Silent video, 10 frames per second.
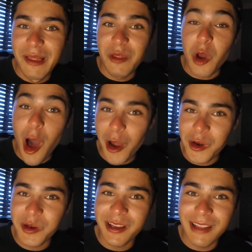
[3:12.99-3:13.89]
the
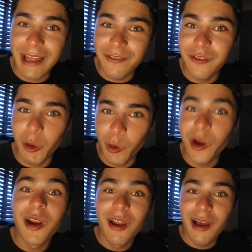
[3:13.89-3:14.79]
concrete like
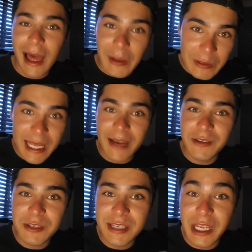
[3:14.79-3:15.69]
floor outside of
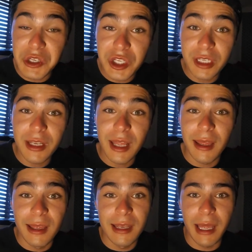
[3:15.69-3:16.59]
the station,
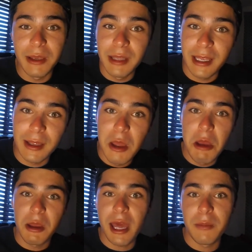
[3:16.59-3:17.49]
and I like
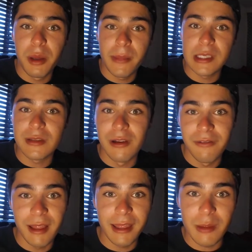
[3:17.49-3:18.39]
kind of put myself
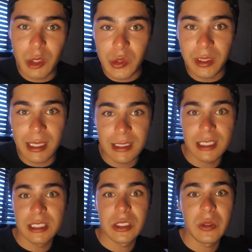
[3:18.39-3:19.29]
like in between like
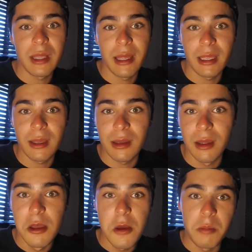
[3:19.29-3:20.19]
these two like
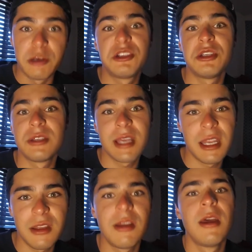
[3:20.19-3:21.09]
bushes
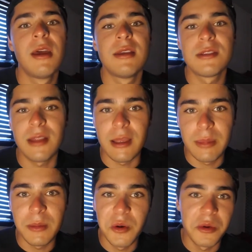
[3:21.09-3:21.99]
kind of. So like
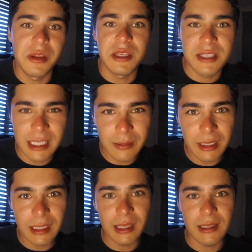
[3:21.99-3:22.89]
people wouldn't really see
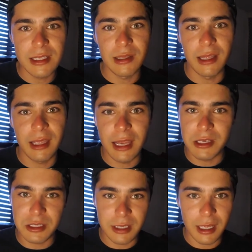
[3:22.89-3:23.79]
me, and so like I'm
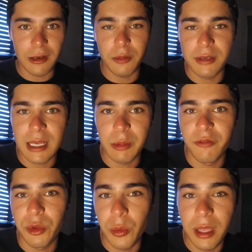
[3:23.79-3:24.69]
just kind of protecting
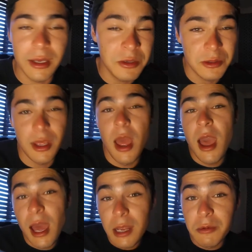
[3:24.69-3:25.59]
from the wind, 'cause
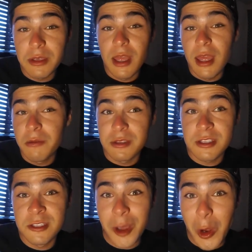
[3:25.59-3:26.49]
it was
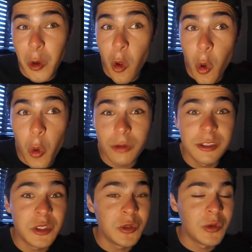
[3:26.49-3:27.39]
so cold
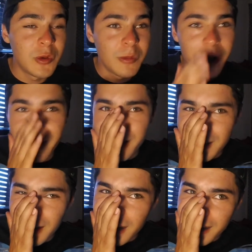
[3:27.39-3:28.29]
too. Oh my
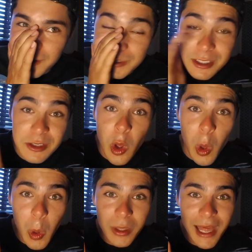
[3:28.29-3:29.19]
God, it was this
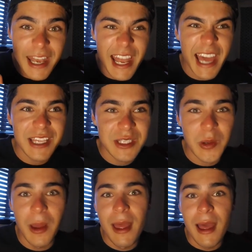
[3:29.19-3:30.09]
cold at night.
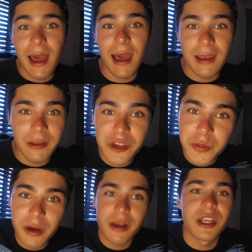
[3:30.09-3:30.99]
So I had to just
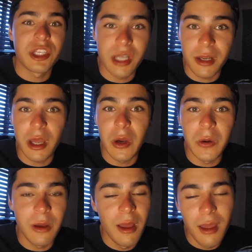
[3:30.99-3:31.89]
put on a coat,